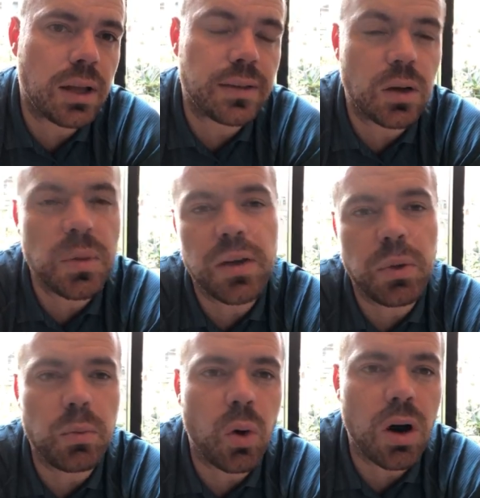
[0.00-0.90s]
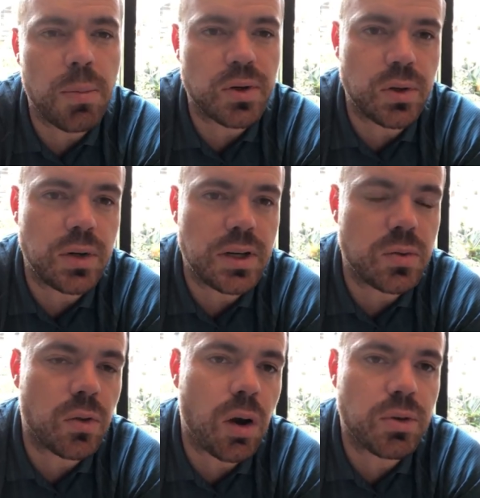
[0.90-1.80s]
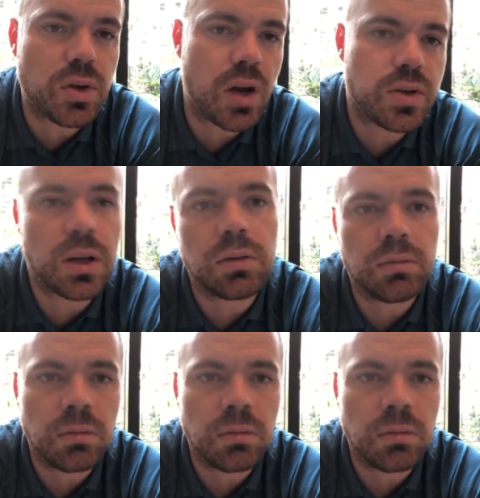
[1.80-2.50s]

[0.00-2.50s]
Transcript: Like there may have been more opportunities with arbitraging,